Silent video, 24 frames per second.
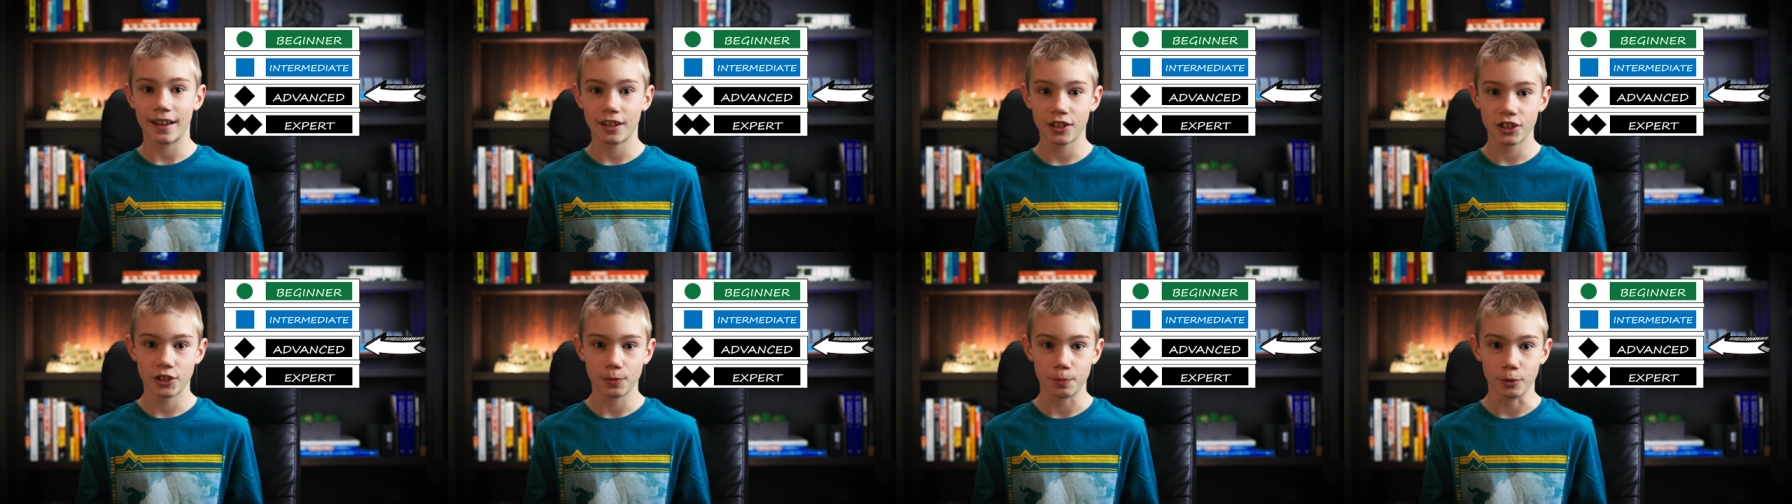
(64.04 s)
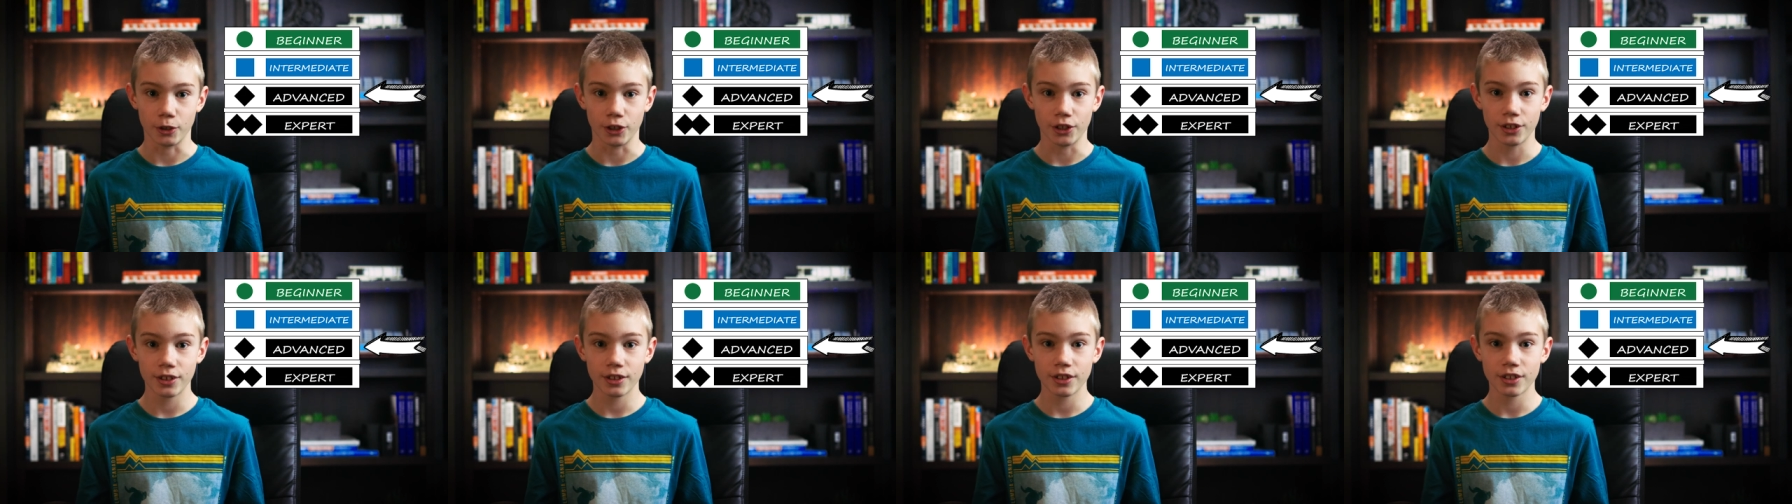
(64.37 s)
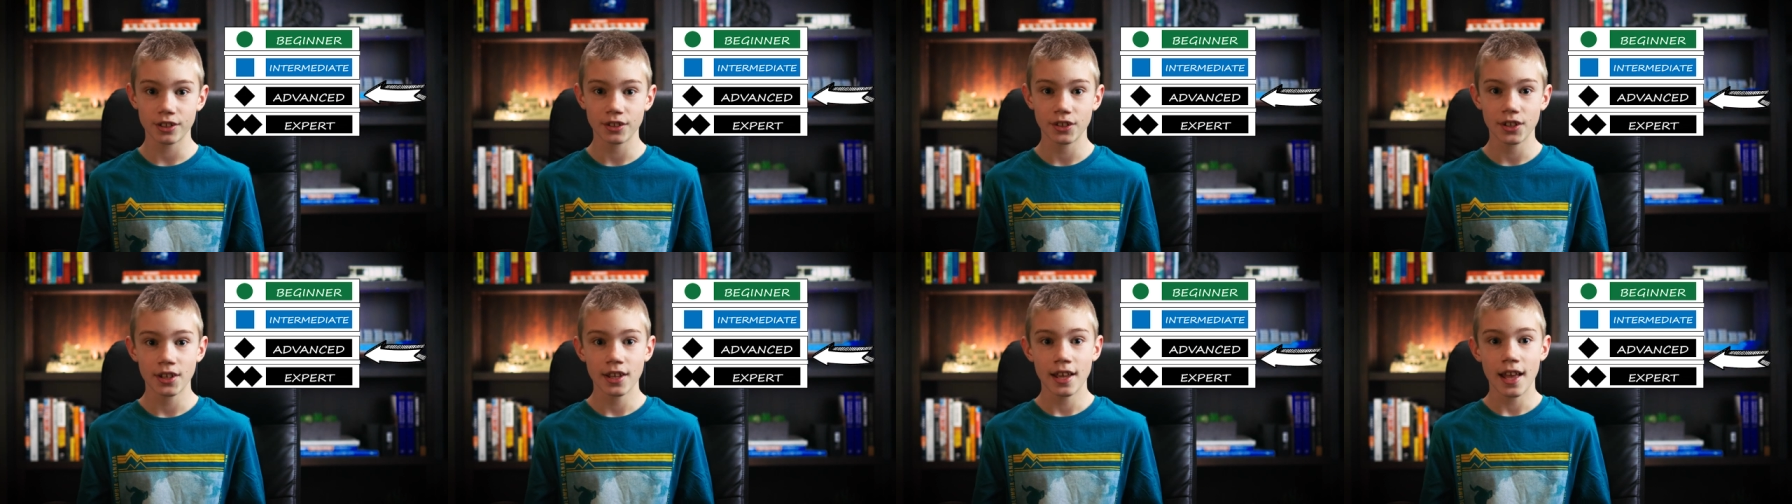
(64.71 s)
expert,
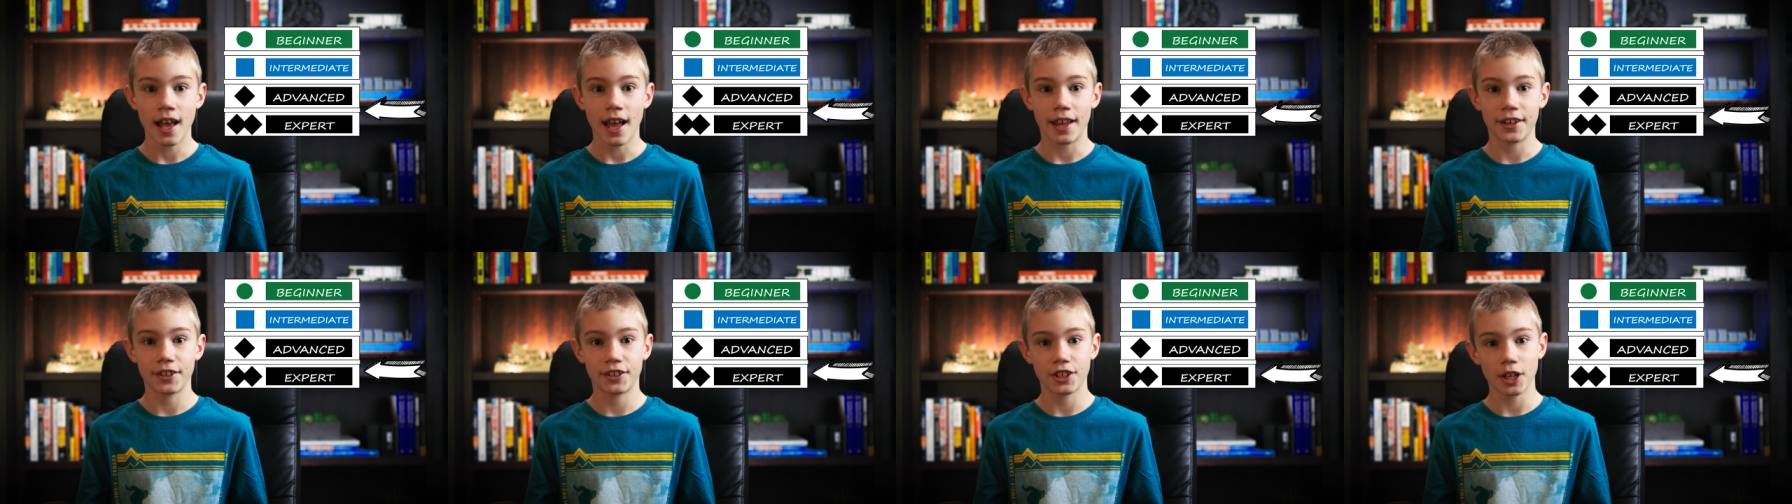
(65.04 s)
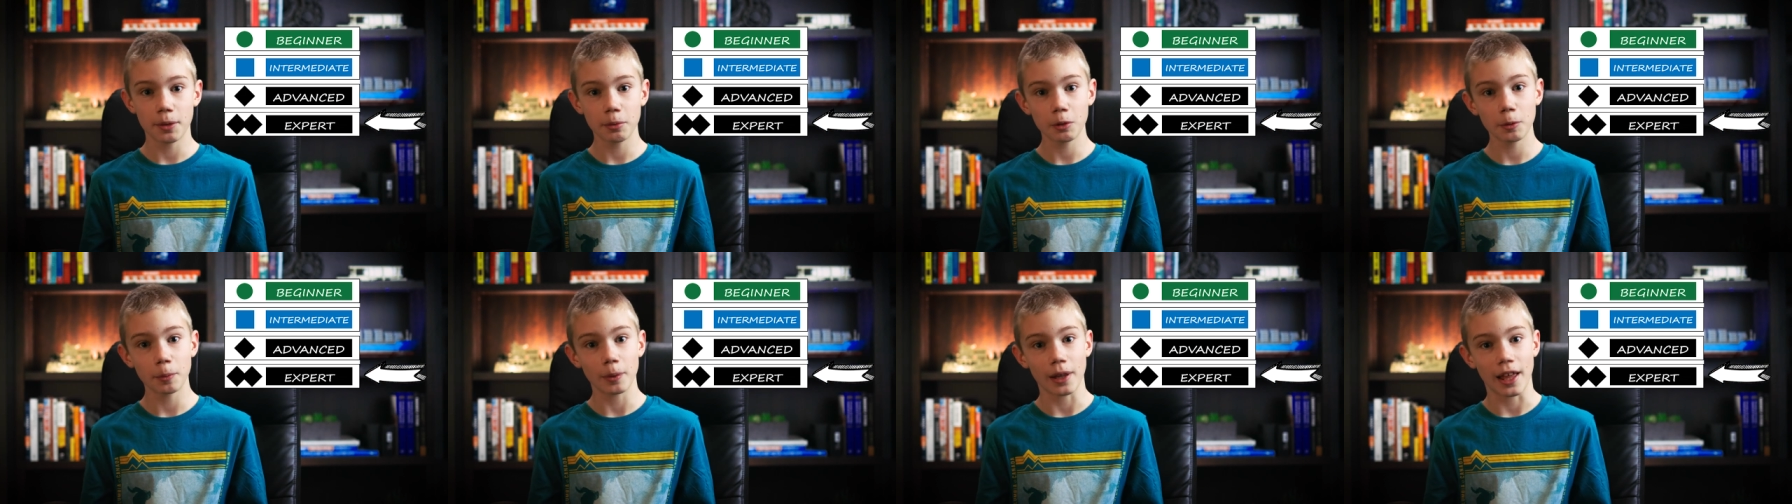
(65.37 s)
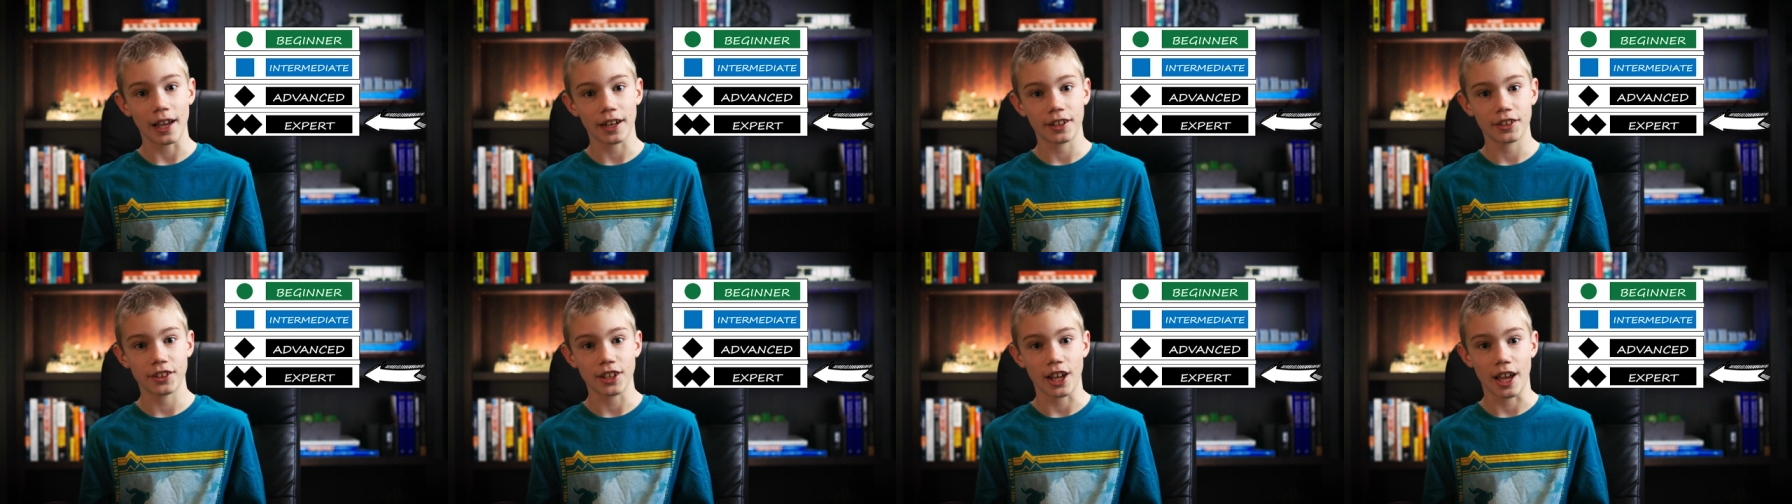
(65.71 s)
and double black